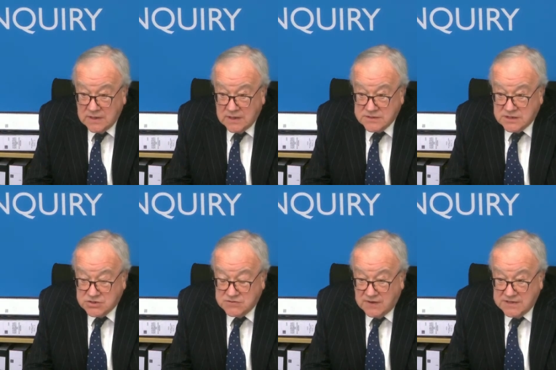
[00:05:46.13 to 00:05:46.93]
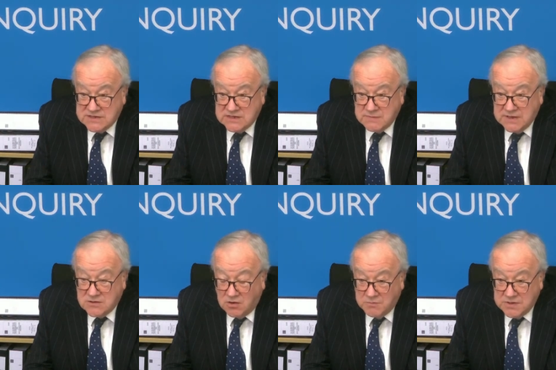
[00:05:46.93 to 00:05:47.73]
Such devices may
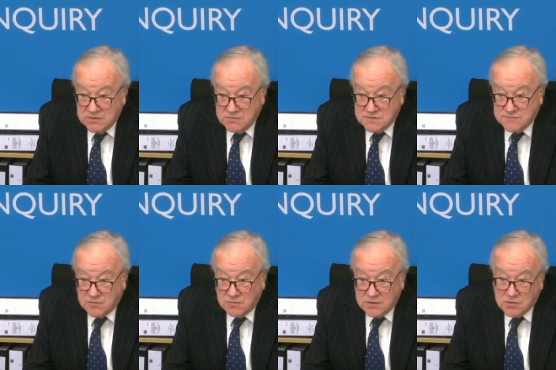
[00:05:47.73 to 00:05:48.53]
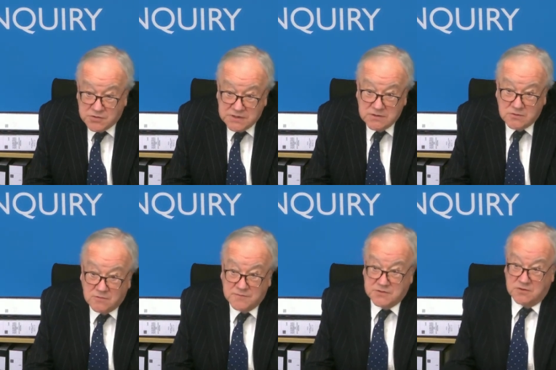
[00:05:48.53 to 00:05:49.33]
not be used for recording or
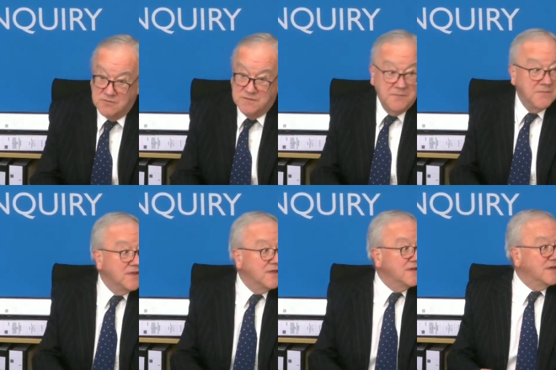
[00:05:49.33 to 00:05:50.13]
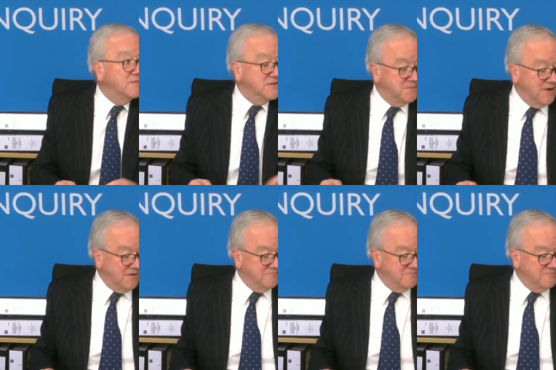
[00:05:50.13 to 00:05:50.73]
photography. Mr. Barr.